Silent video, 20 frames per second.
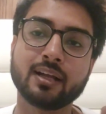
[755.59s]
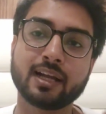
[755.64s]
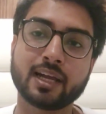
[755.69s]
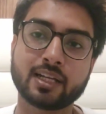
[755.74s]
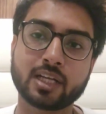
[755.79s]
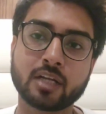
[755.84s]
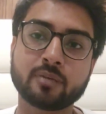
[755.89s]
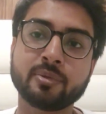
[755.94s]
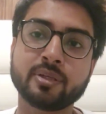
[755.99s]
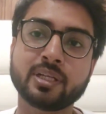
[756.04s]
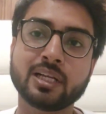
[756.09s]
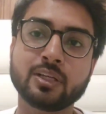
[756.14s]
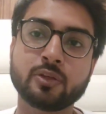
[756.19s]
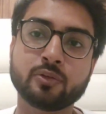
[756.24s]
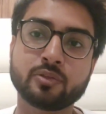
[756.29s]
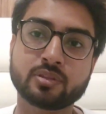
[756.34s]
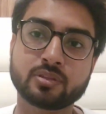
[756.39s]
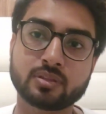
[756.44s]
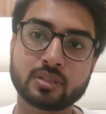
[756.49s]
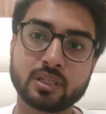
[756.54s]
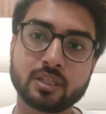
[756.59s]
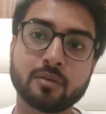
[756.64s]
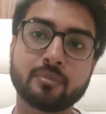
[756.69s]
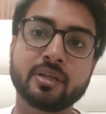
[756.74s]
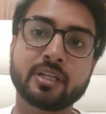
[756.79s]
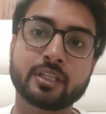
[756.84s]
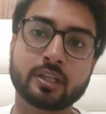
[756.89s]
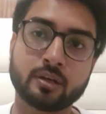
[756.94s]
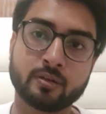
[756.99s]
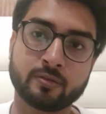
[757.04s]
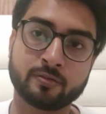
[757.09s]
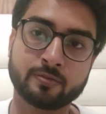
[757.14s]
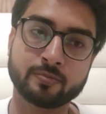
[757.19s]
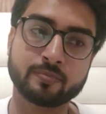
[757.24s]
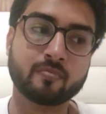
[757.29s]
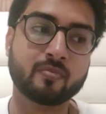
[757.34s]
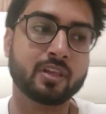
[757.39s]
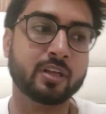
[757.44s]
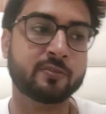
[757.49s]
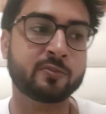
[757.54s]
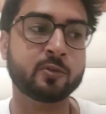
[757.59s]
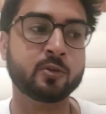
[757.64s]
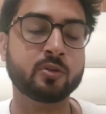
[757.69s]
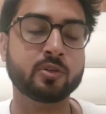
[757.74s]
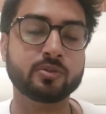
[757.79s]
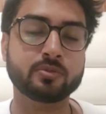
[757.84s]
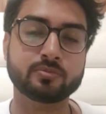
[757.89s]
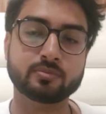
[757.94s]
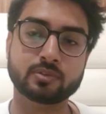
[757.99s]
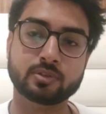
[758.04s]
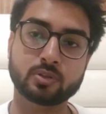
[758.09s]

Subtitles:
And let me tell you, it's gonna be tough. If you're